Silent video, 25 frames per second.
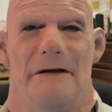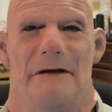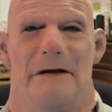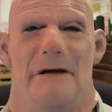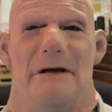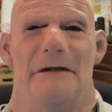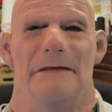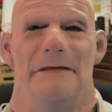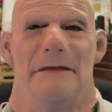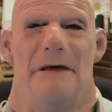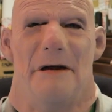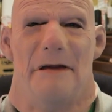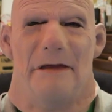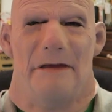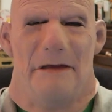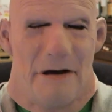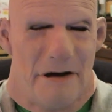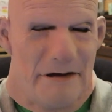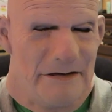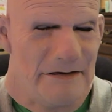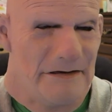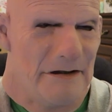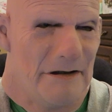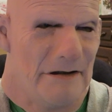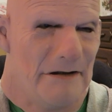It's
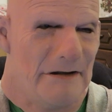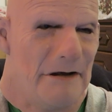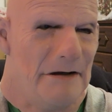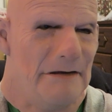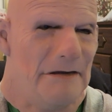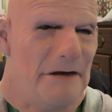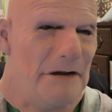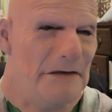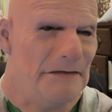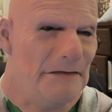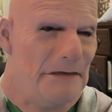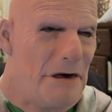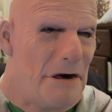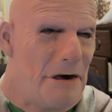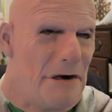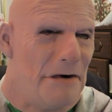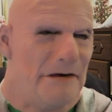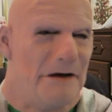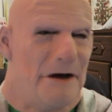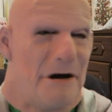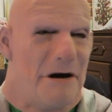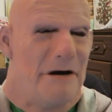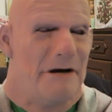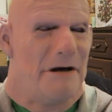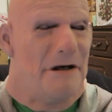pathetic. And this poor
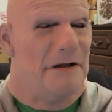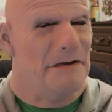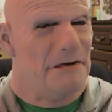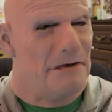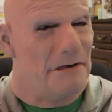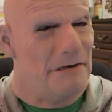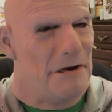guy has